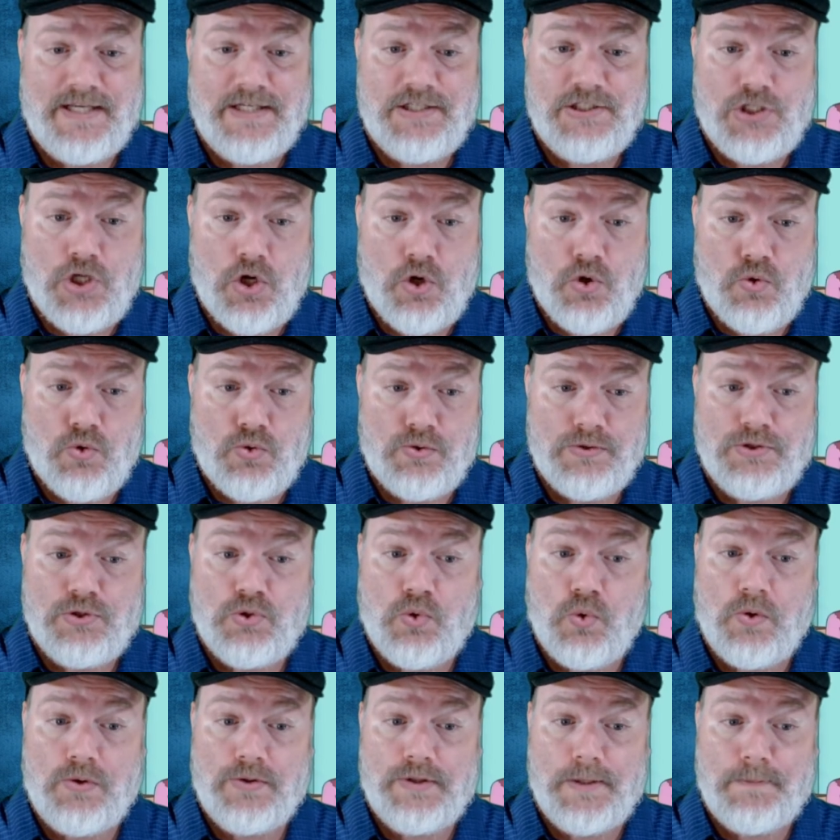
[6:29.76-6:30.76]
towed
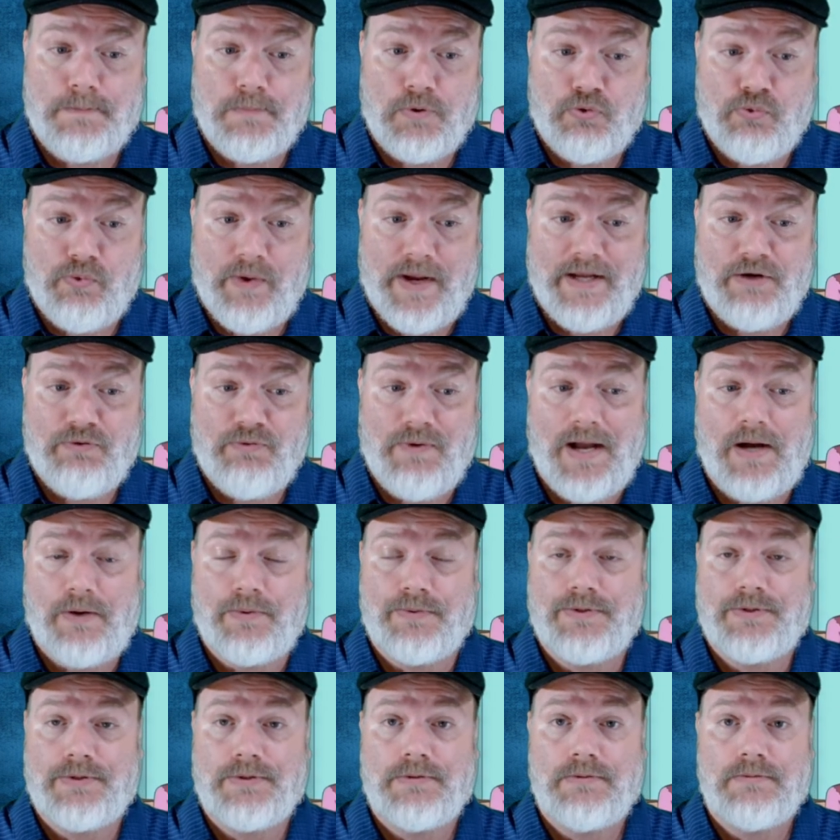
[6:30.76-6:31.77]
toward the parade
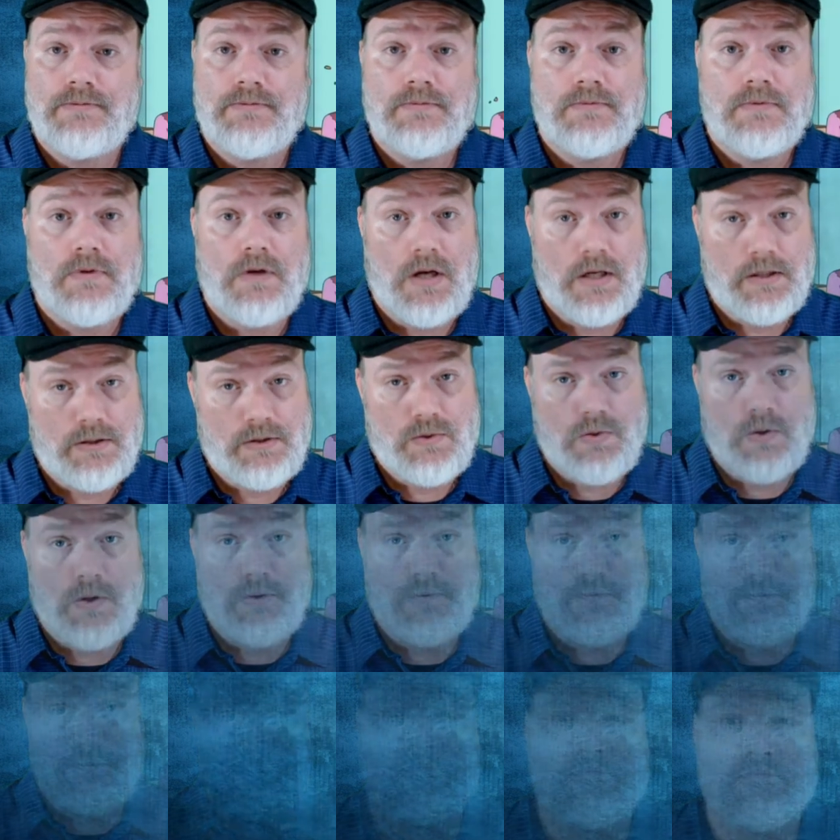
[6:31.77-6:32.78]
route.
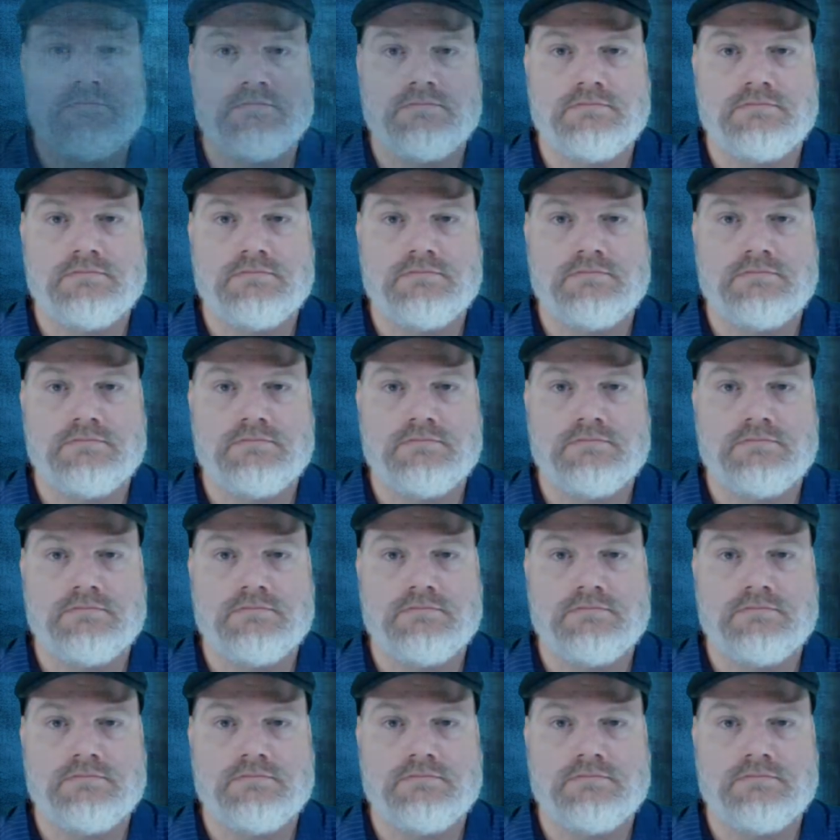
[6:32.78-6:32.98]
Unquote. I